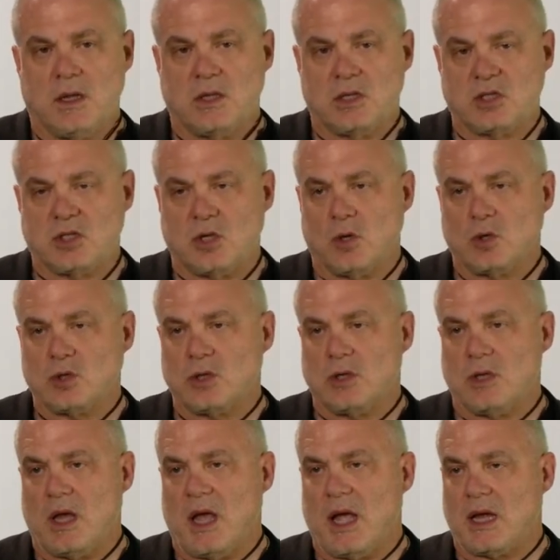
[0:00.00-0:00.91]
the
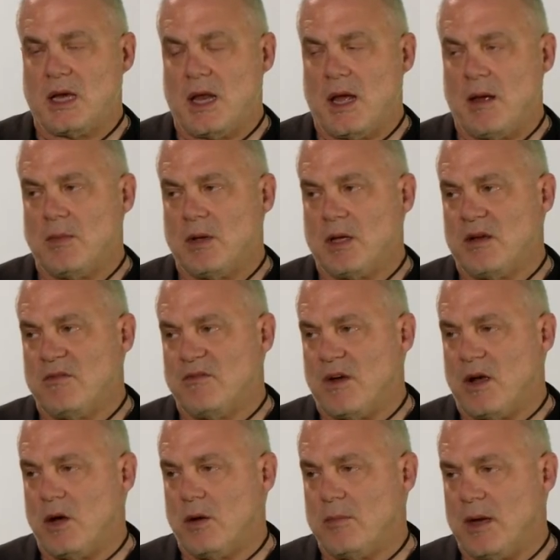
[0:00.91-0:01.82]
social, economic,
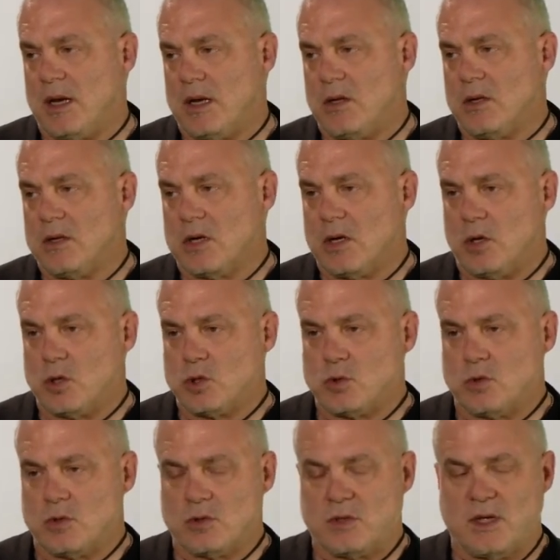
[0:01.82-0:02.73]
environmental, and
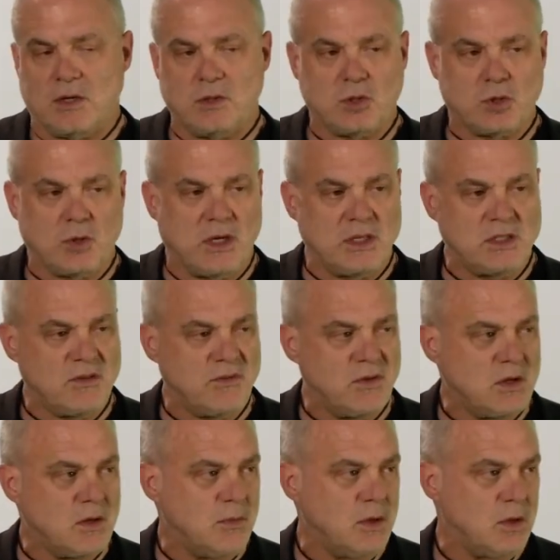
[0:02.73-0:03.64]
cultural trends of
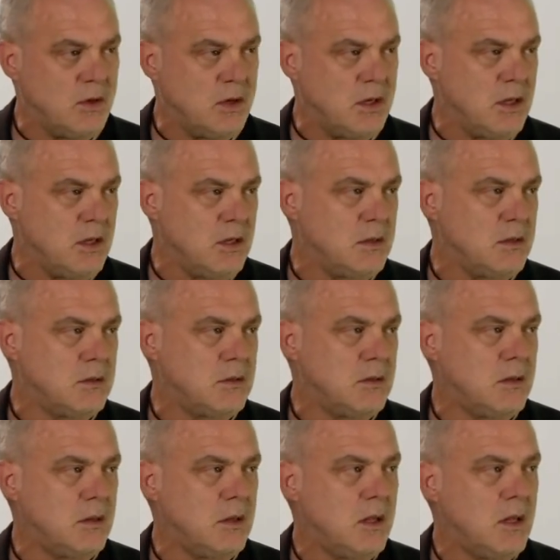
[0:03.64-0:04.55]
a community,
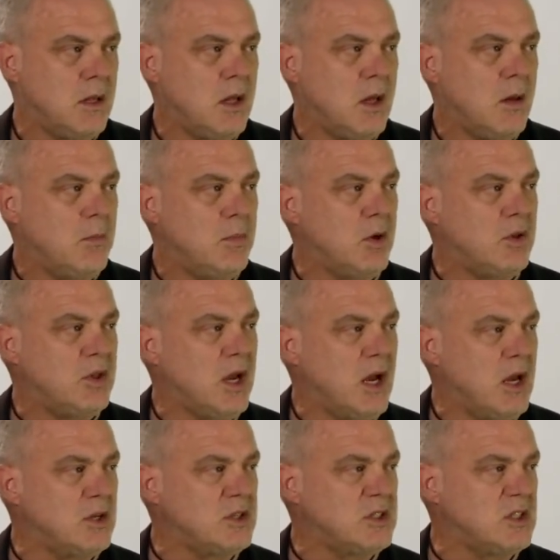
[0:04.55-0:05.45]
build the
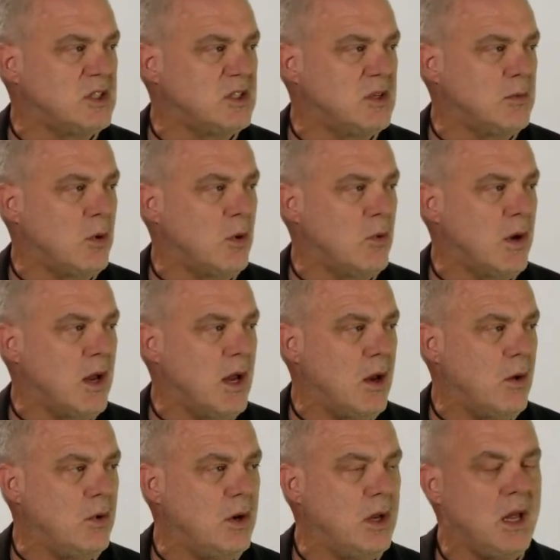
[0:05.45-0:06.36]
health system
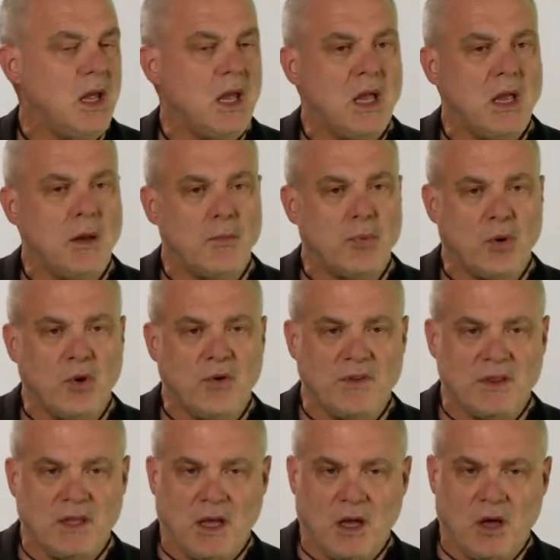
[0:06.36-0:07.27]
around
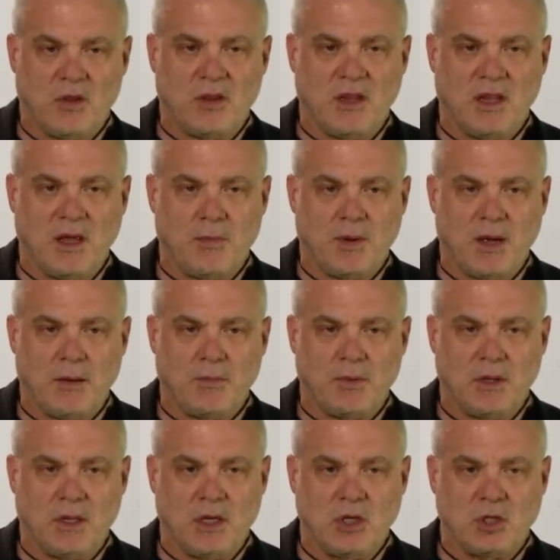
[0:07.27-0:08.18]
improving the health of that
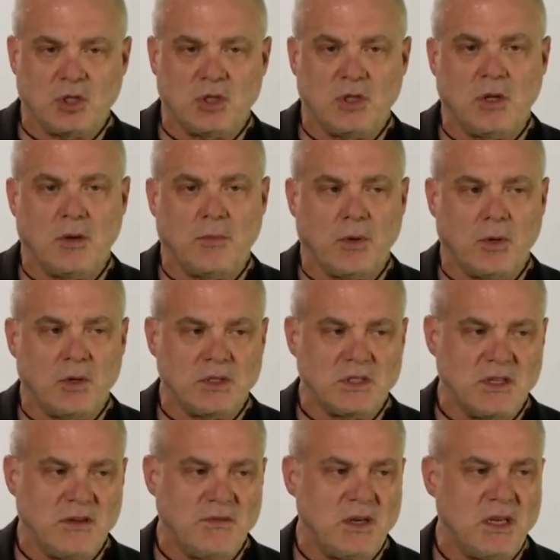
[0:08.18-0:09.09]
population, their
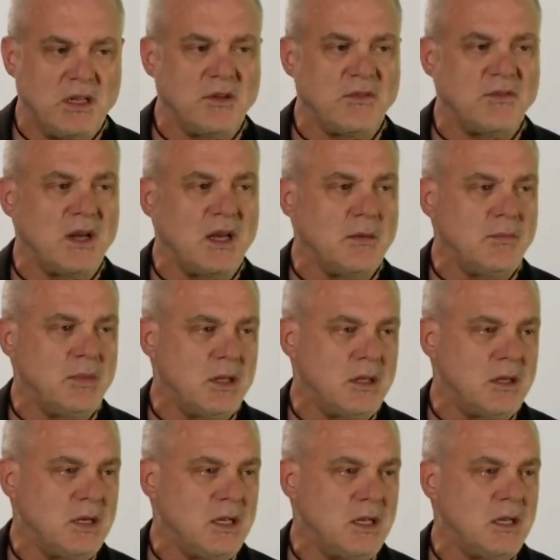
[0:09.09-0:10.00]
productivity, their
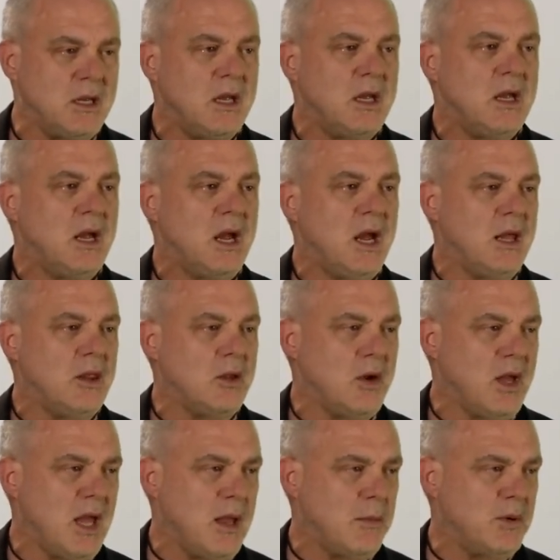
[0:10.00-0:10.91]
viability, and
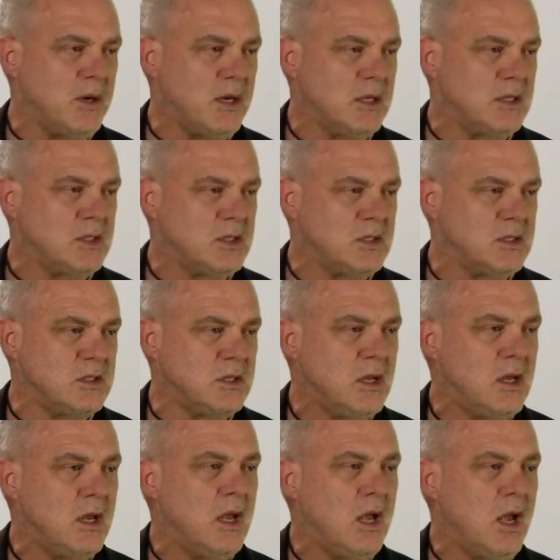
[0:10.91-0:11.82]
their happiness,
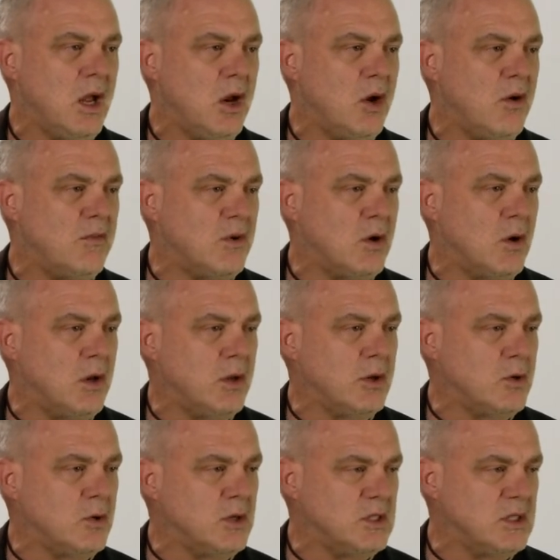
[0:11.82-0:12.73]
and overall
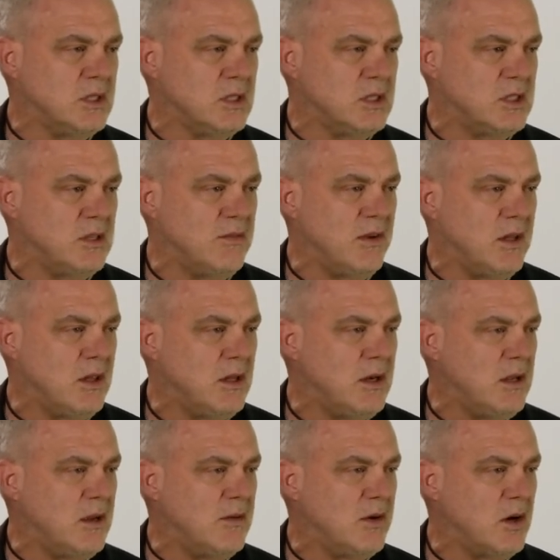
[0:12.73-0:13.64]
increasing the
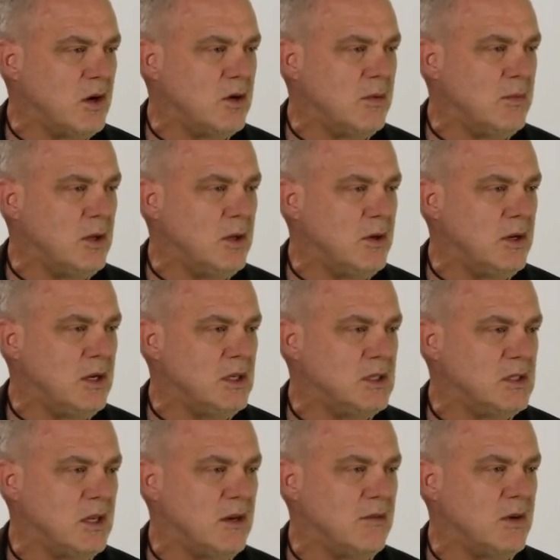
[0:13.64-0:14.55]
civility of our
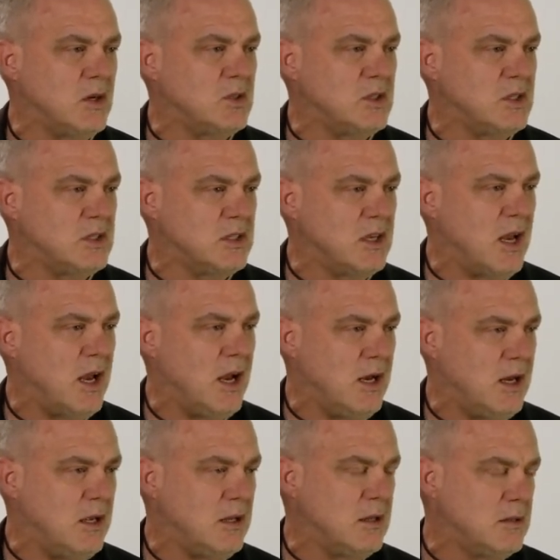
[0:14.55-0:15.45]
communities and of our
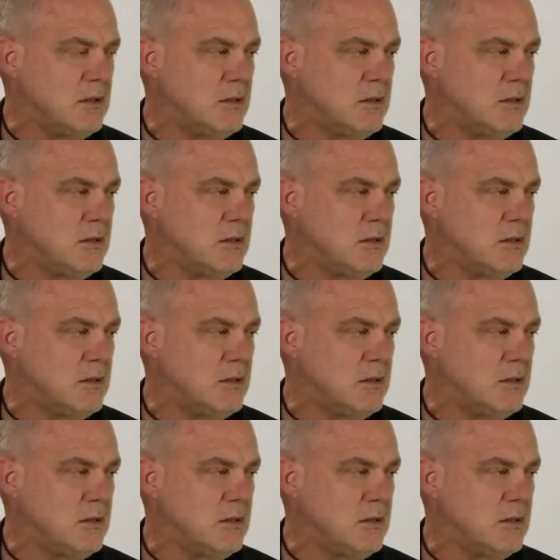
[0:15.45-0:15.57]
society.